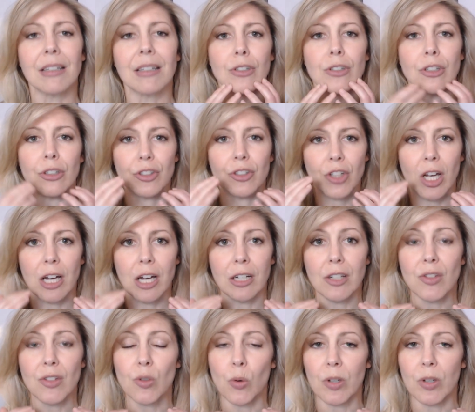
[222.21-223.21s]
Your tongue
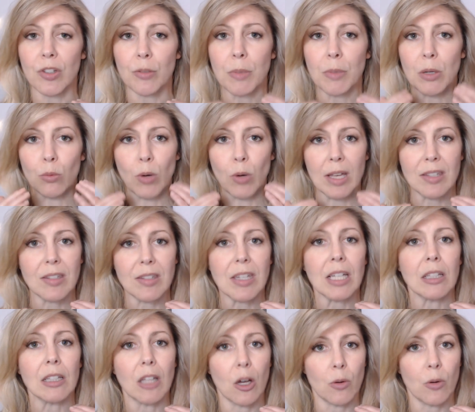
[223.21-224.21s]
is going to be
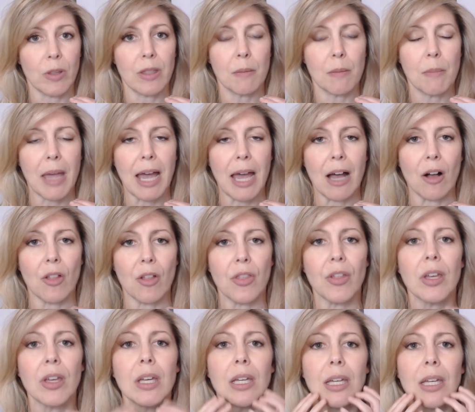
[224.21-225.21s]
resting low in the mouth,
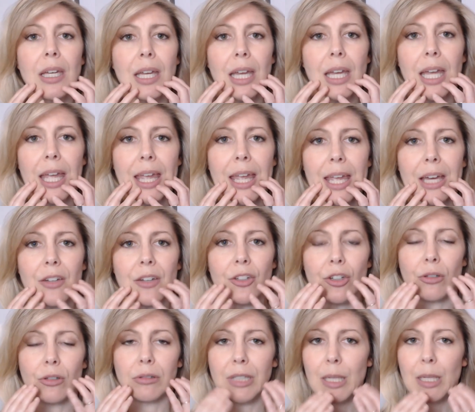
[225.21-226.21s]
and
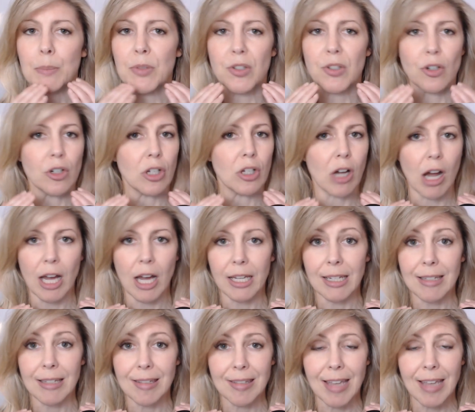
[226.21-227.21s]
your lips are not
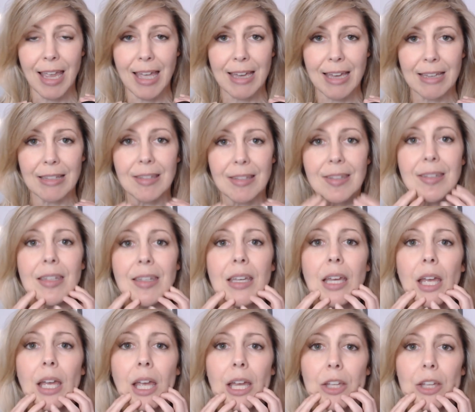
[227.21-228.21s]
as tense,
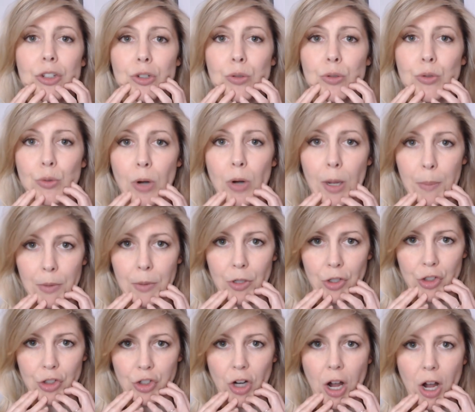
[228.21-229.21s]
and you drop your
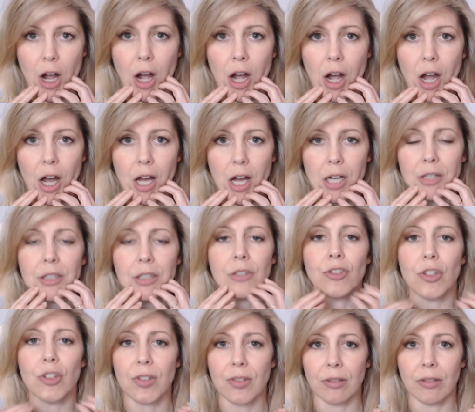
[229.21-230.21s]
jaw
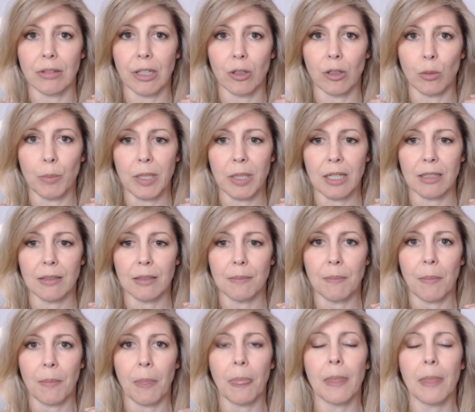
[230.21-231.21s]
just a little bit.
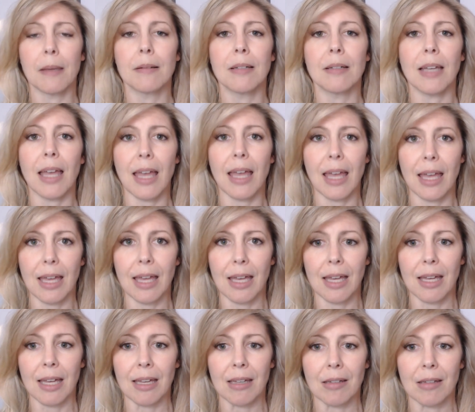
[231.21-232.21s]

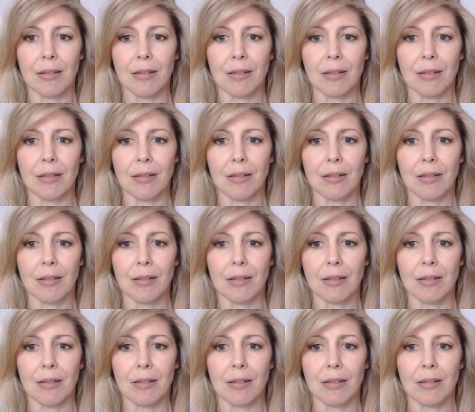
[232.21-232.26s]
Air.